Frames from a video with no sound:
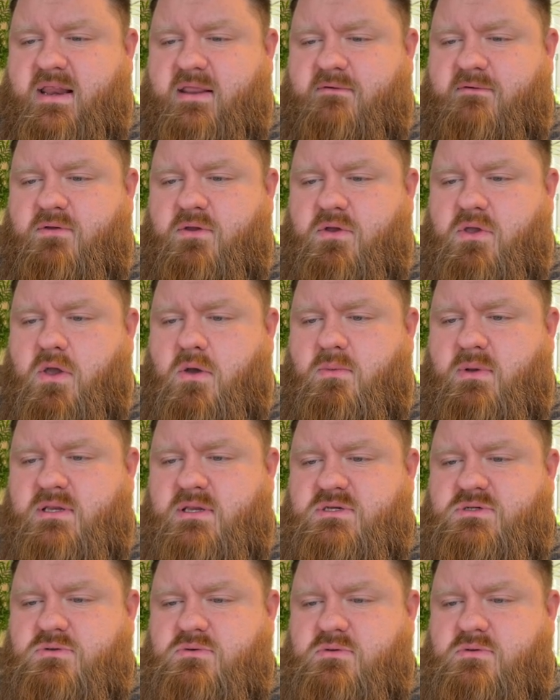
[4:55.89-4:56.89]
If you go
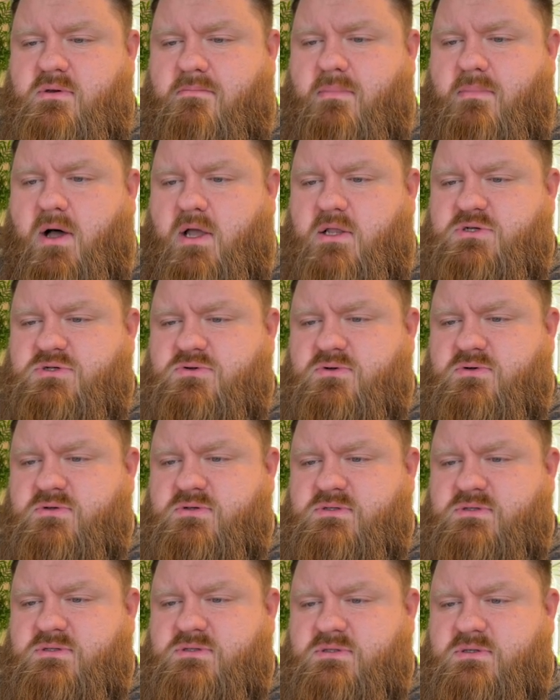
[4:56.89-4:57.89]
into the
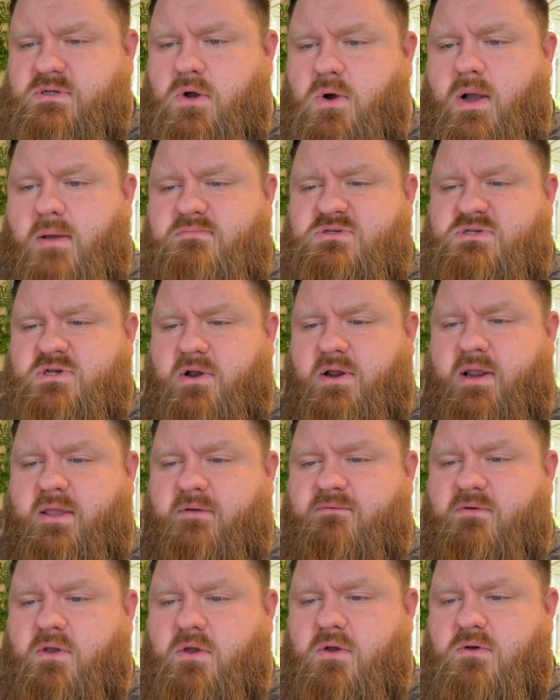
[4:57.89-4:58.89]
modules, oh, I'm sorry,
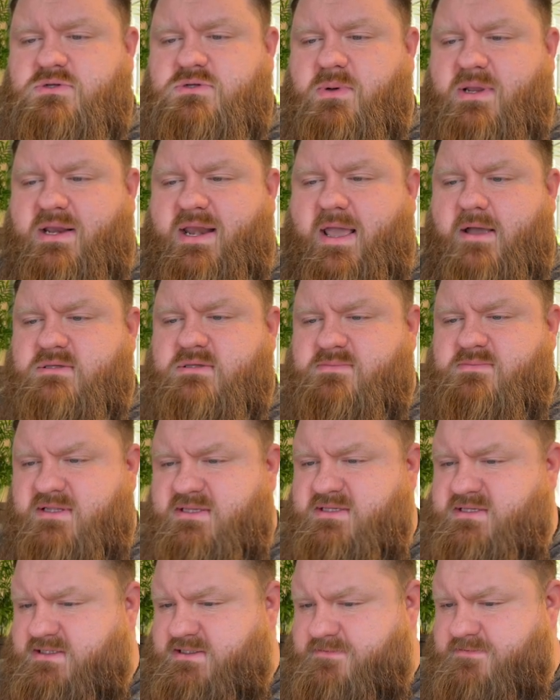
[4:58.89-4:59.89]
if you go to
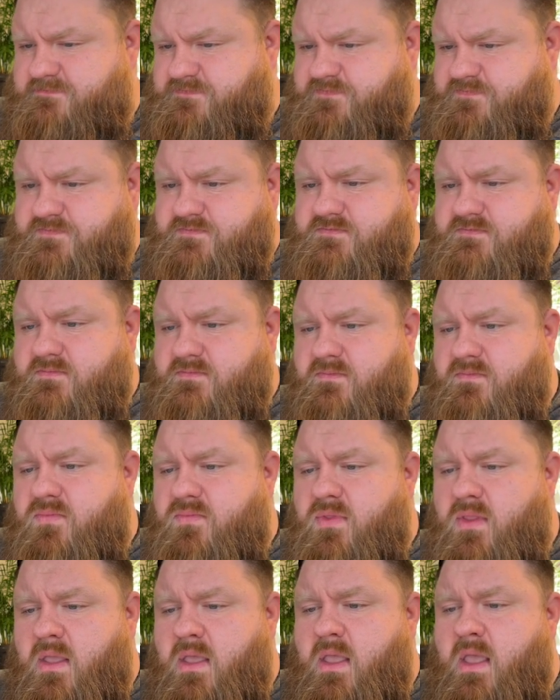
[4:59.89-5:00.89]
announcements,
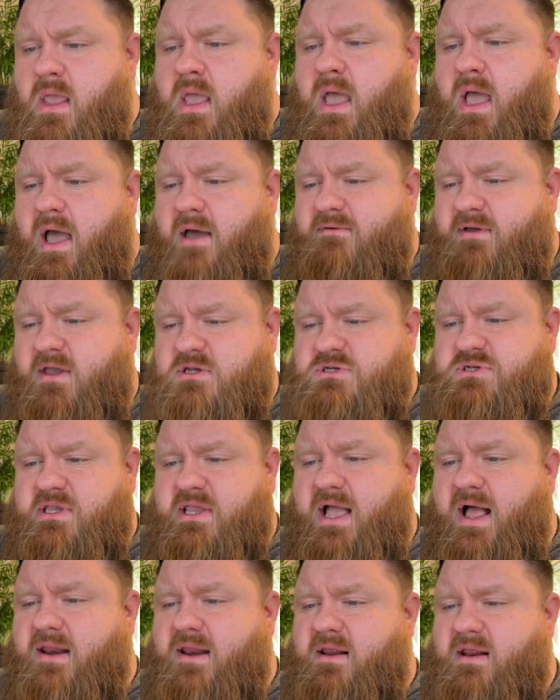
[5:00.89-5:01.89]
I've actually
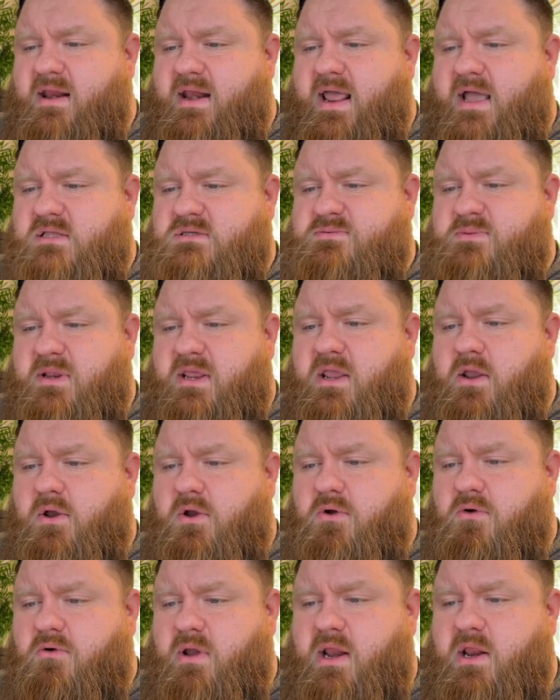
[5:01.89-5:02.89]
got an announcement here
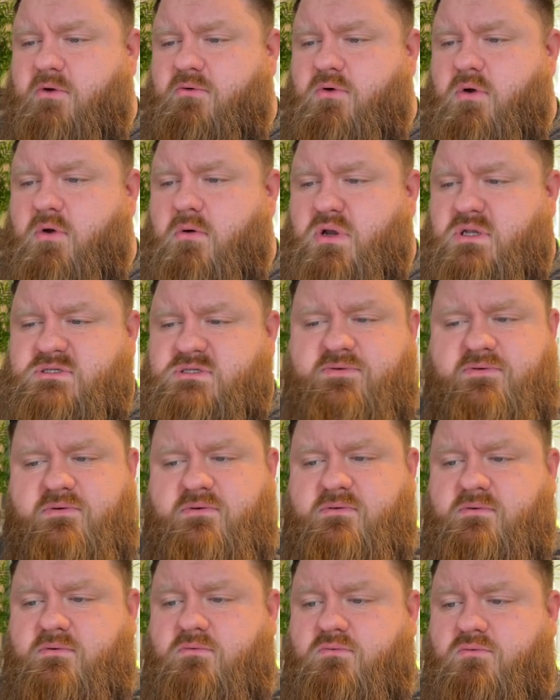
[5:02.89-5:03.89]
grading rubrics
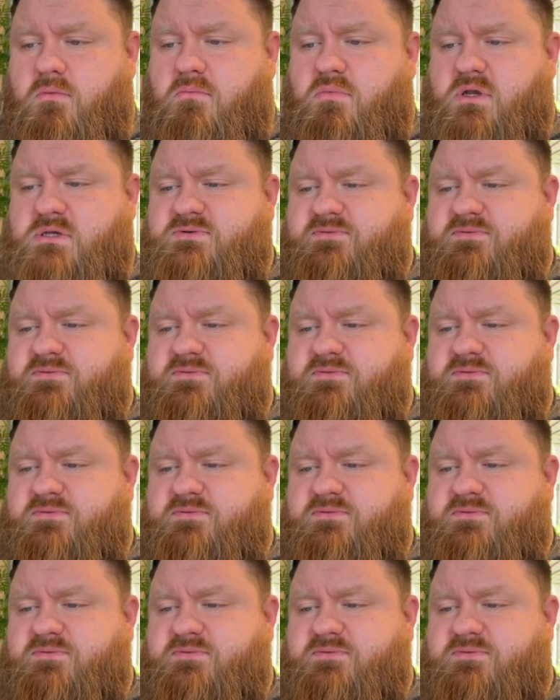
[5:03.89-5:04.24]
rubrics